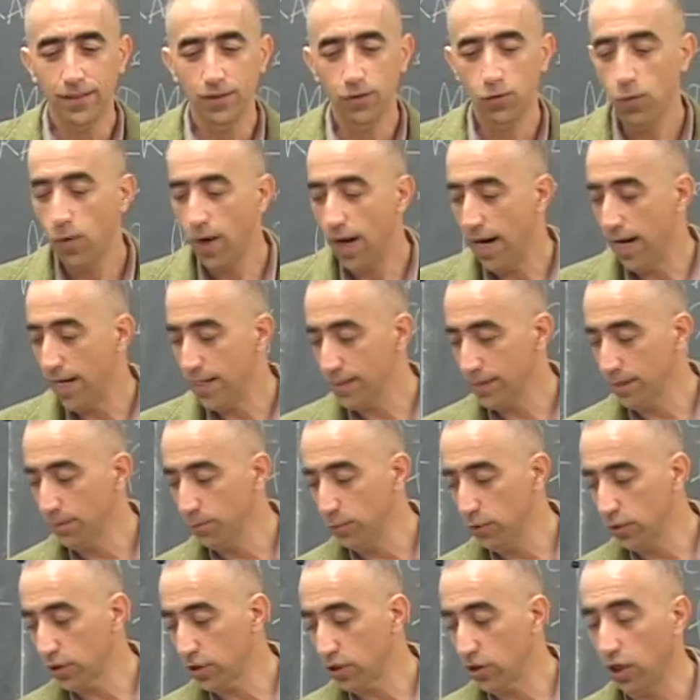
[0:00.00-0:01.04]
Why is the
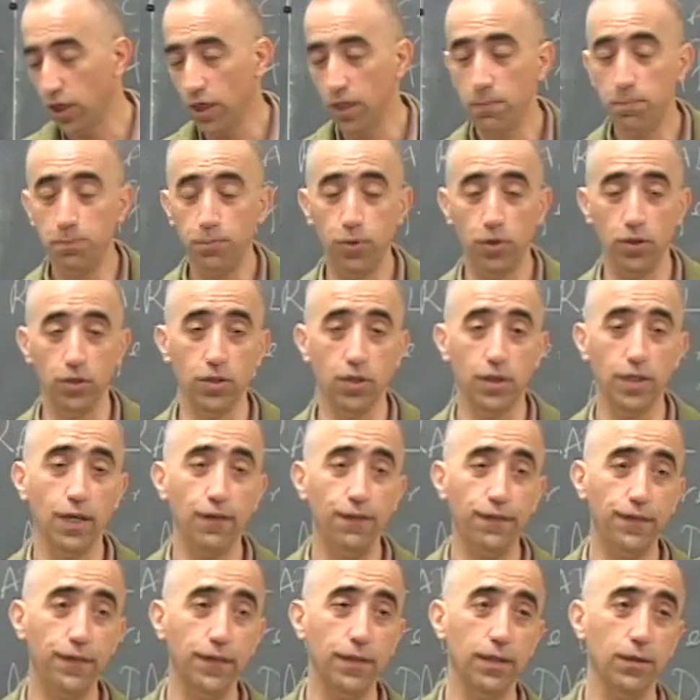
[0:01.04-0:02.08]
book called
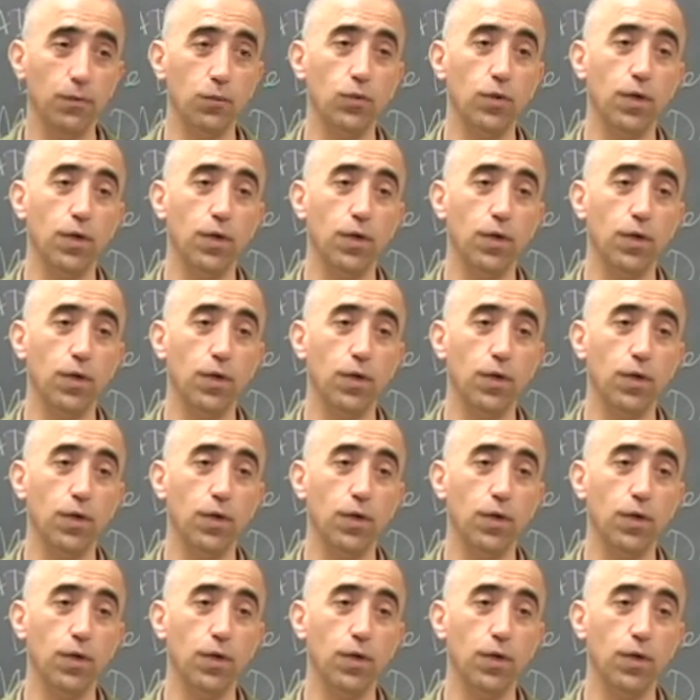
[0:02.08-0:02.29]
Pornography?